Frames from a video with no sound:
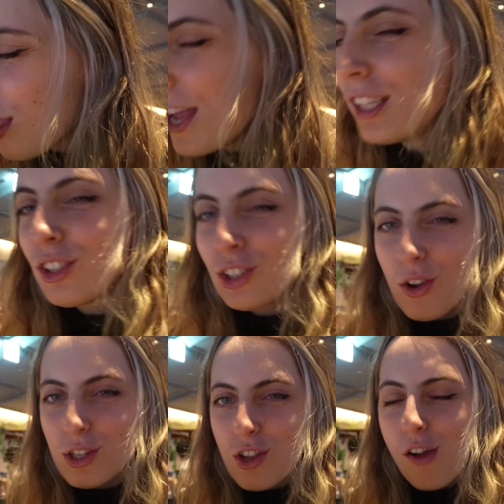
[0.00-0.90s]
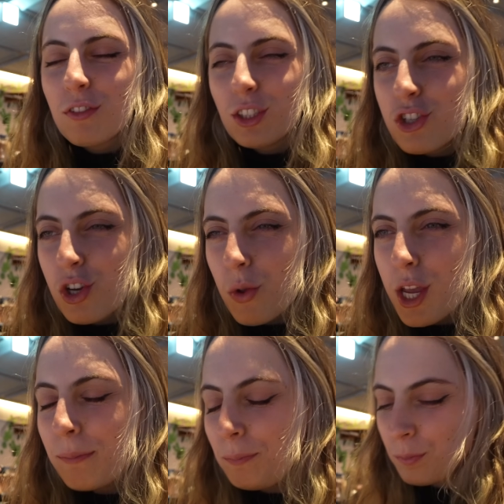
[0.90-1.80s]
It's so soft and
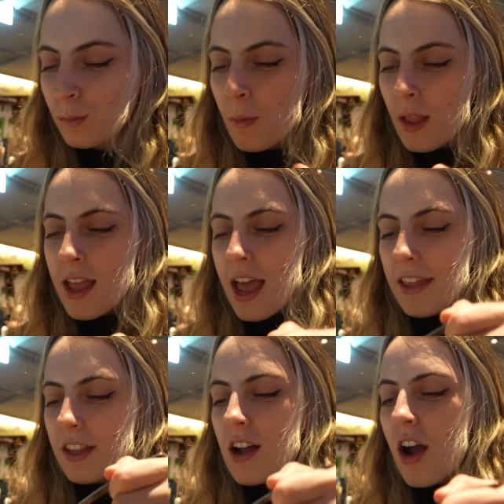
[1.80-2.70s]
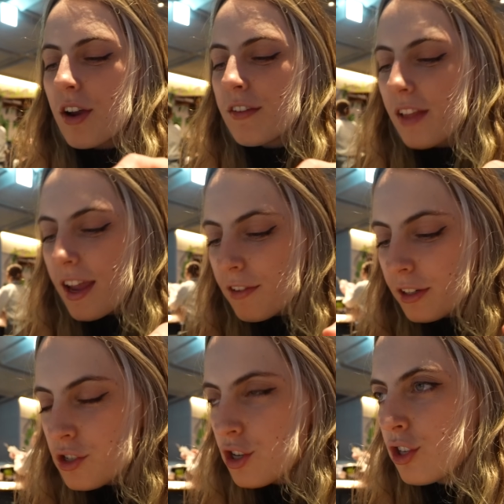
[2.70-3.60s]
chewy, and the curry flavor
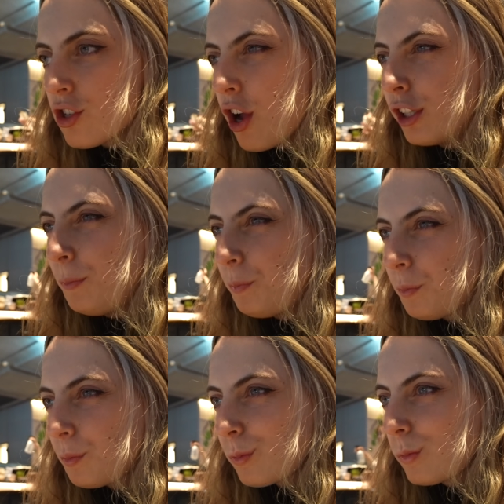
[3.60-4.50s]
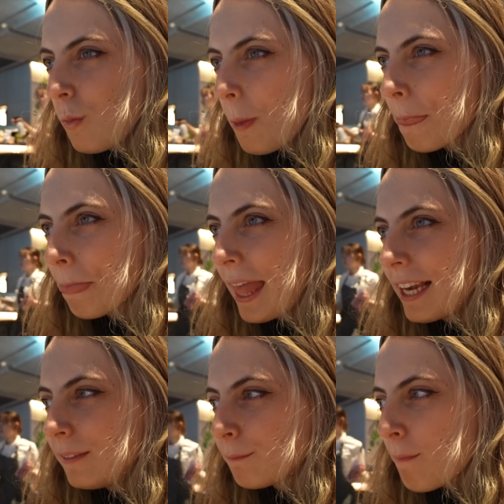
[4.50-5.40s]
is just so...
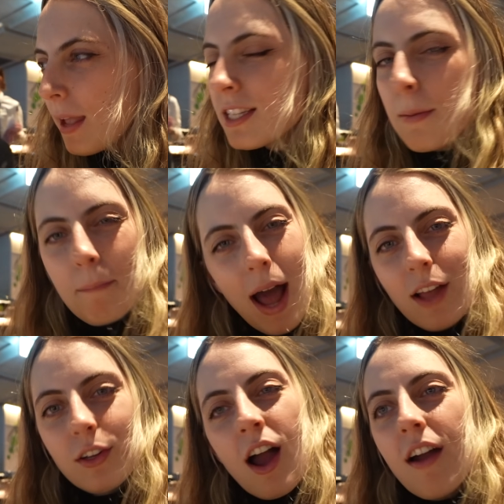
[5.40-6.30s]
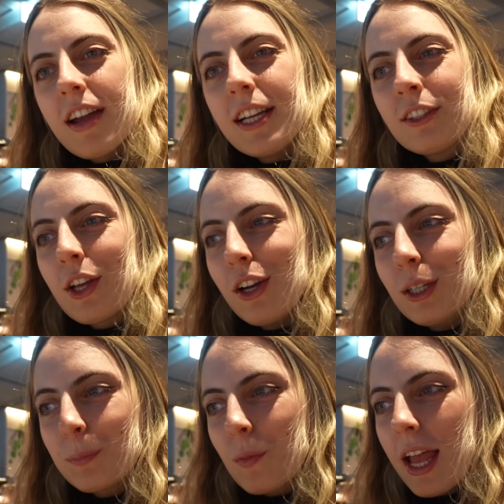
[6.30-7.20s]
It's a mild curry, so
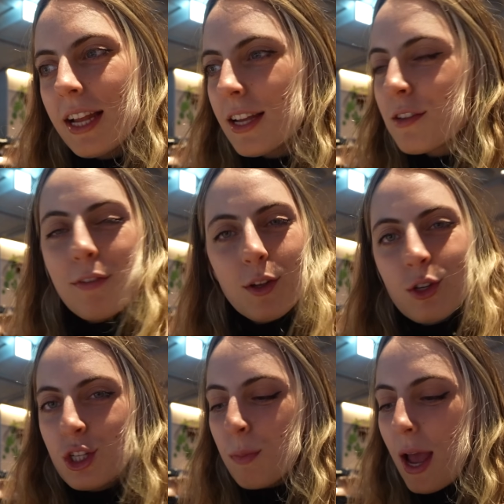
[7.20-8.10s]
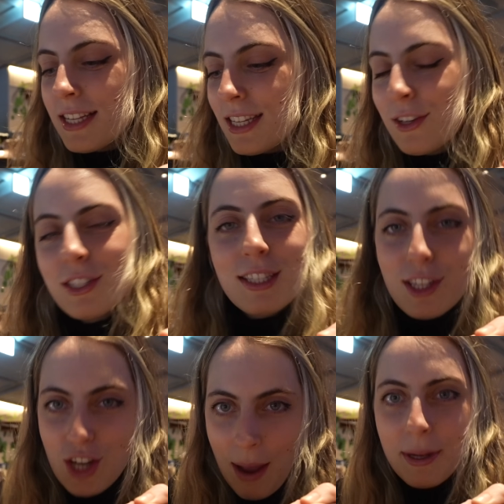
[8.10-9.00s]
it doesn't feel too spicy because it's a
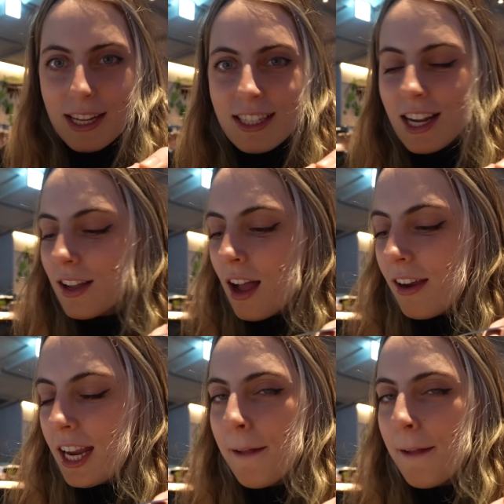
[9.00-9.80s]
Japanese style curry.